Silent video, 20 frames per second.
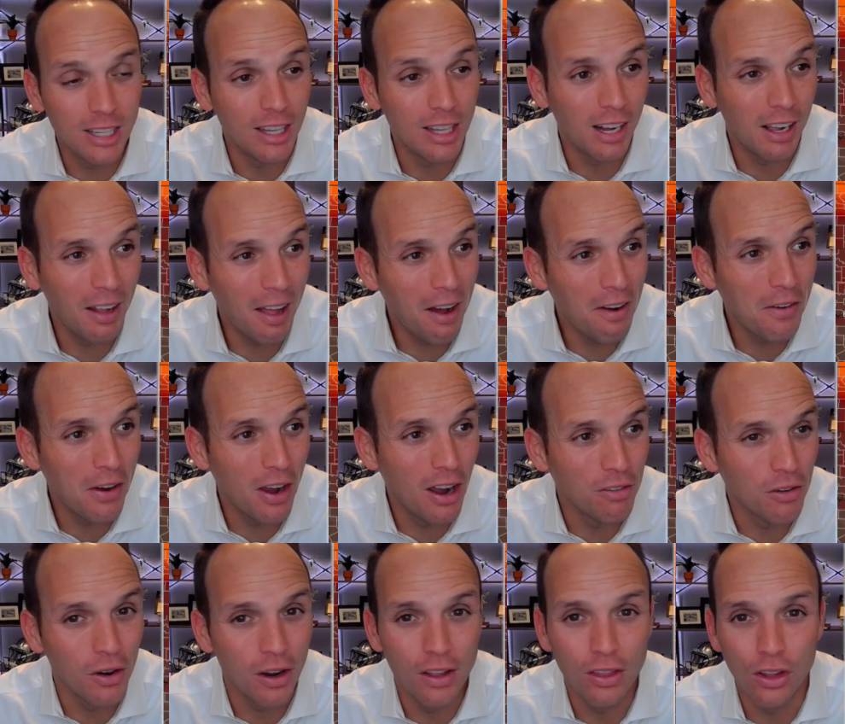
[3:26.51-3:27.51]
the cloud
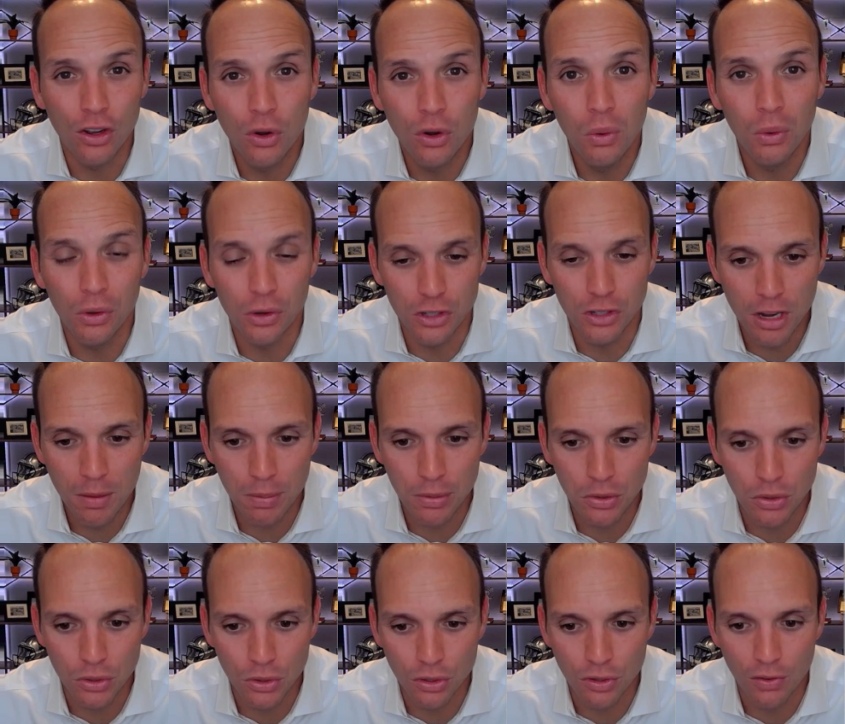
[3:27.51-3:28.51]
cover and the cooler
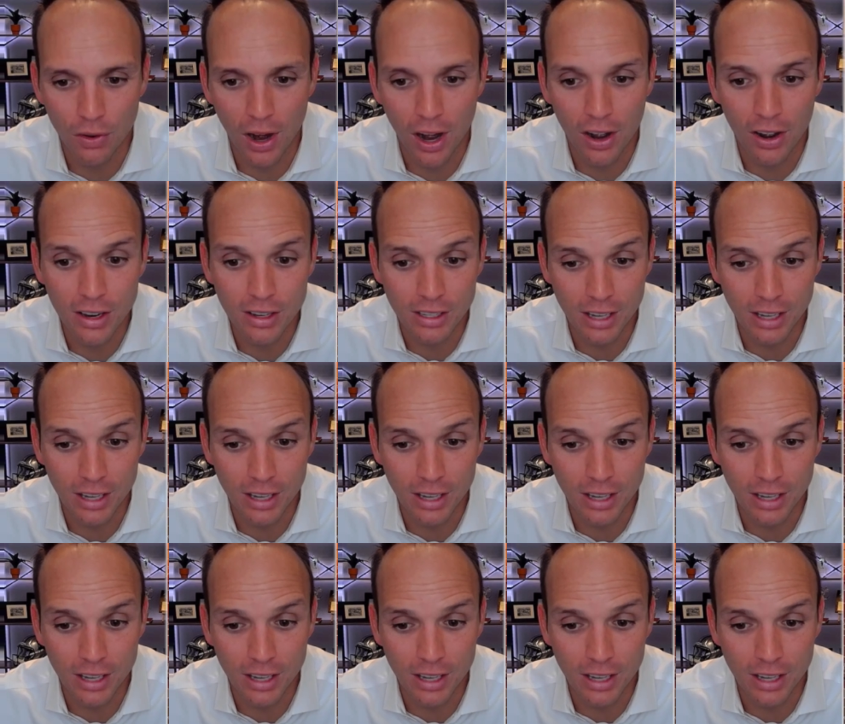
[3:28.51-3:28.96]
temperatures for areas